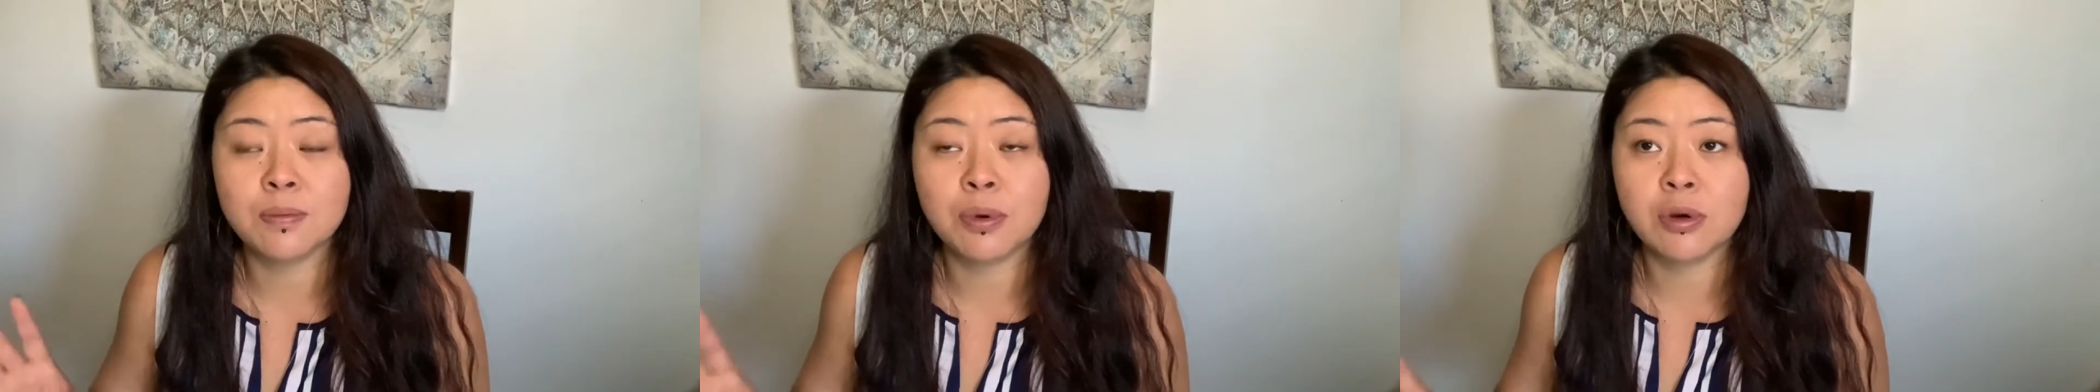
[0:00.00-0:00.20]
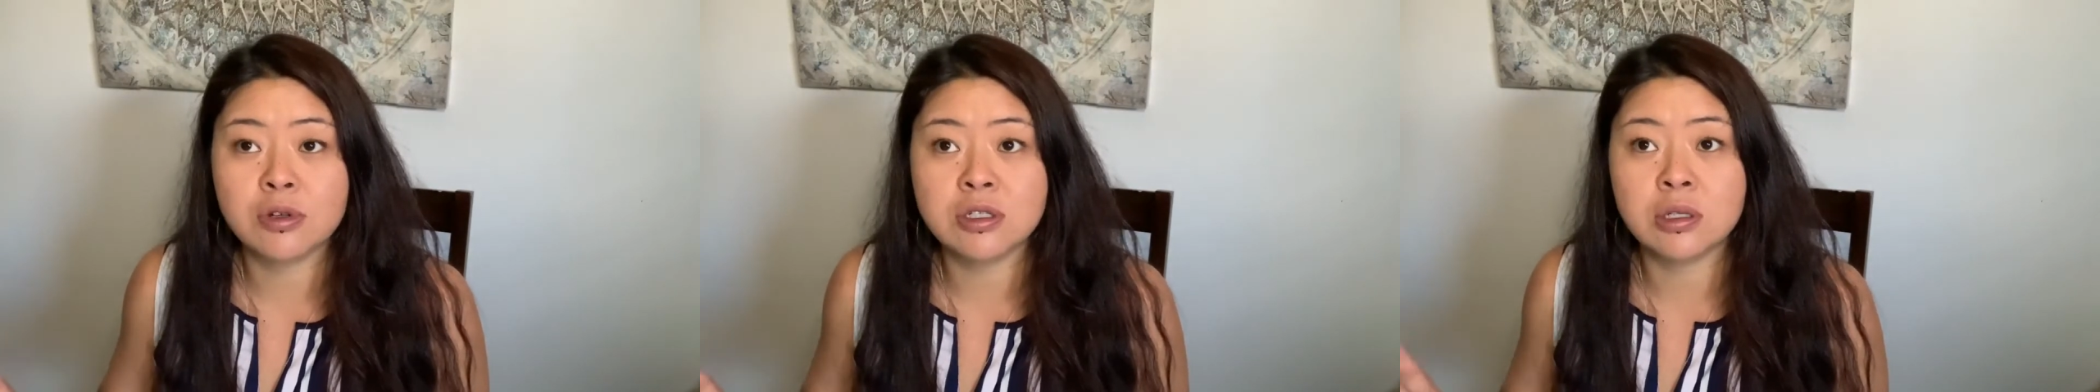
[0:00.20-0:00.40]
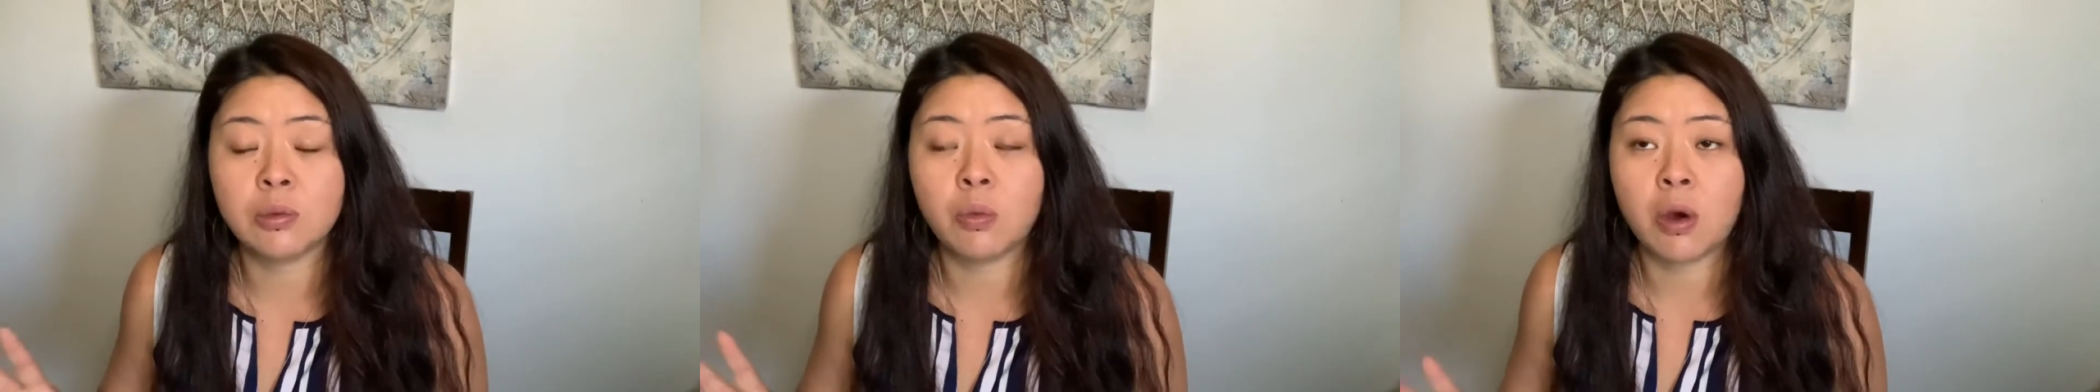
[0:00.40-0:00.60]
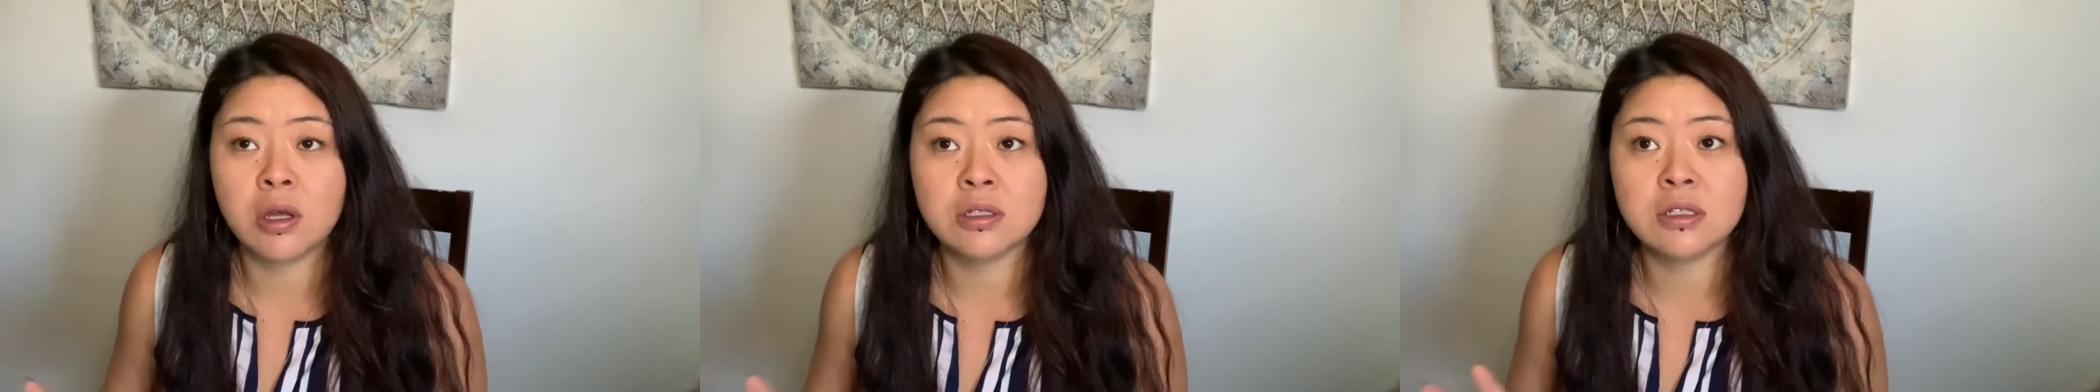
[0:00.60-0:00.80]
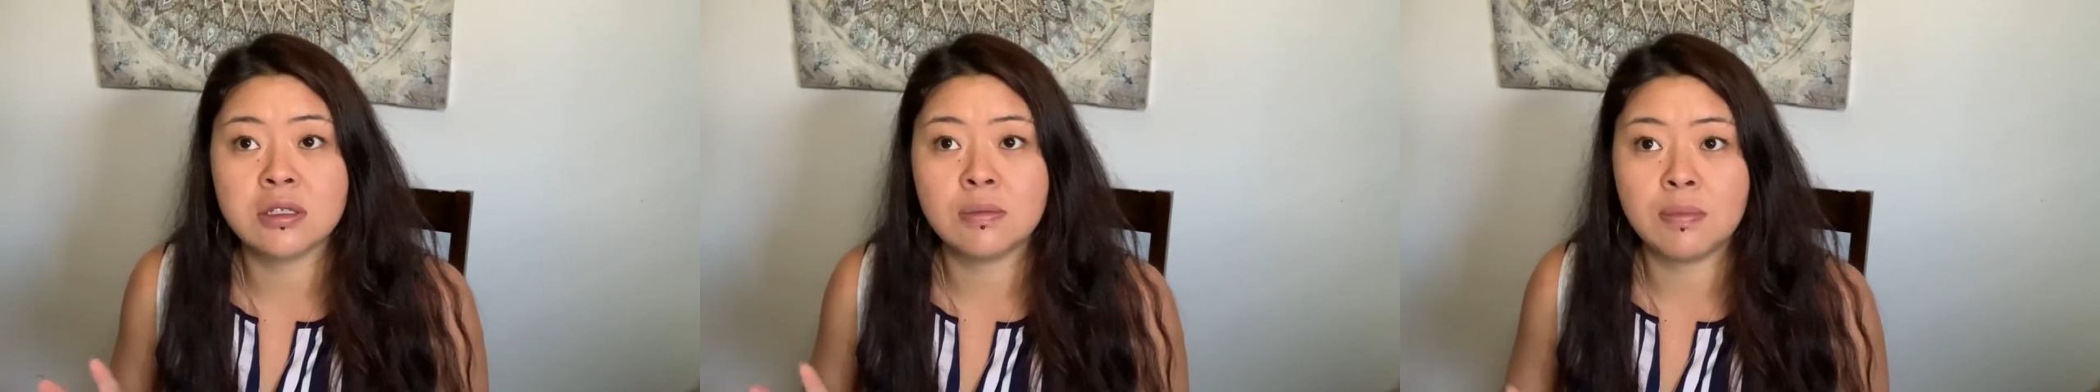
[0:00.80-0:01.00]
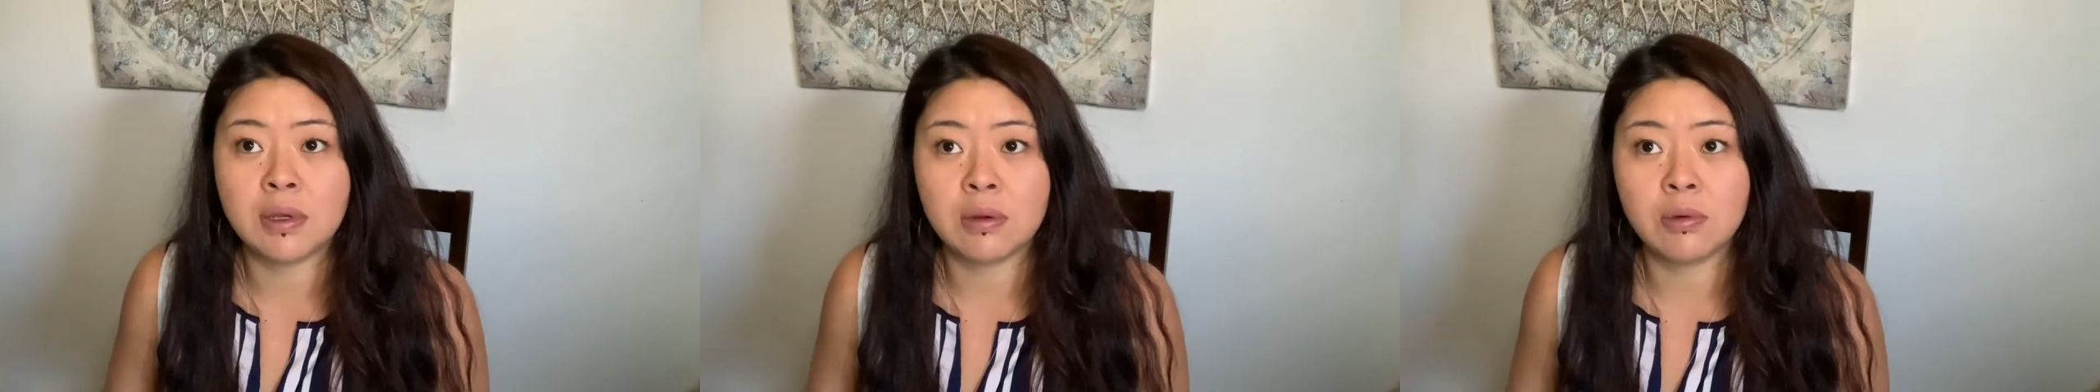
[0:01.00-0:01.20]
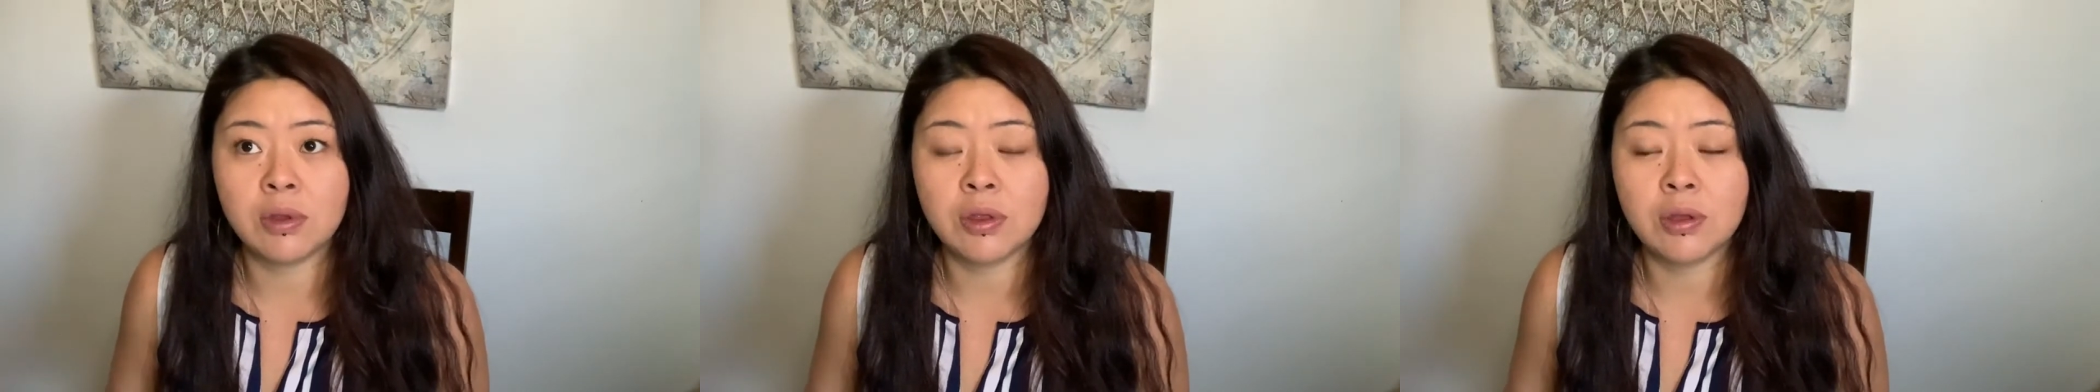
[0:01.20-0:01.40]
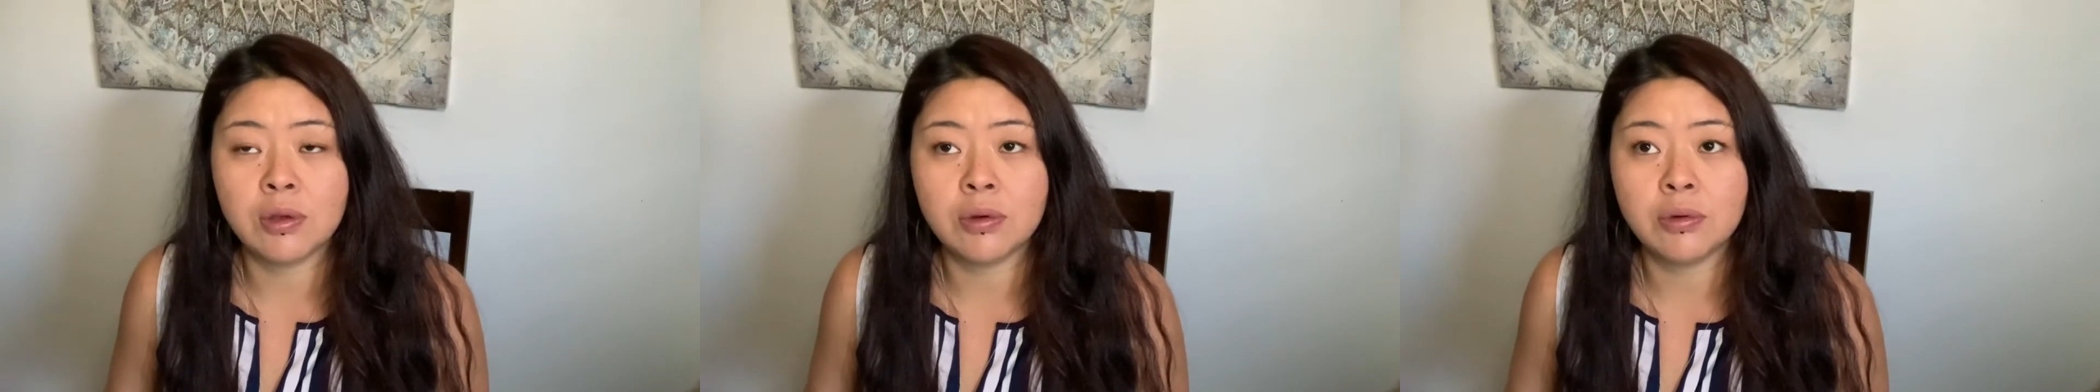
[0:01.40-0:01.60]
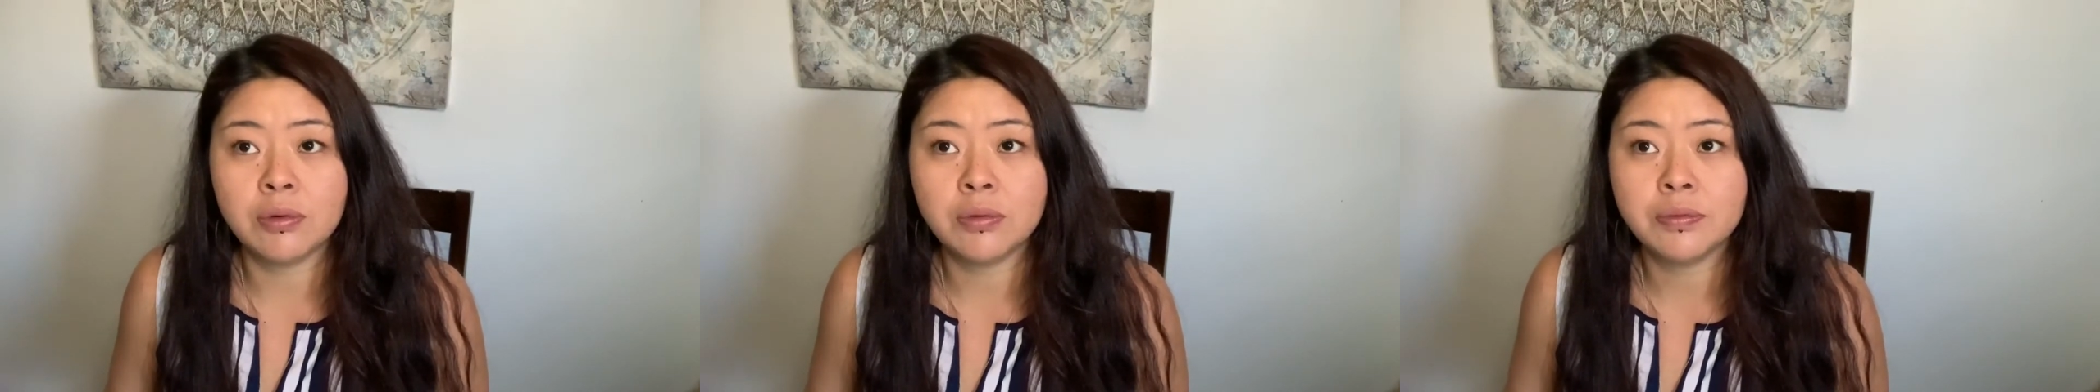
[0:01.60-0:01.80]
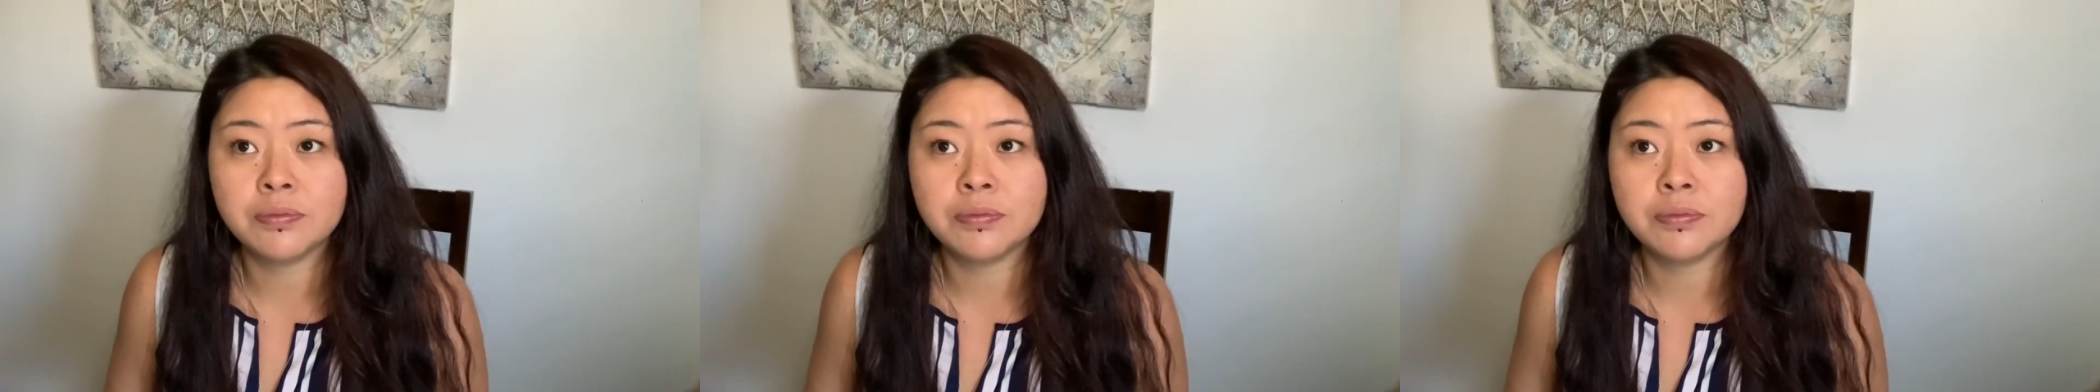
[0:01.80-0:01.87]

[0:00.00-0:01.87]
person wants to be with you,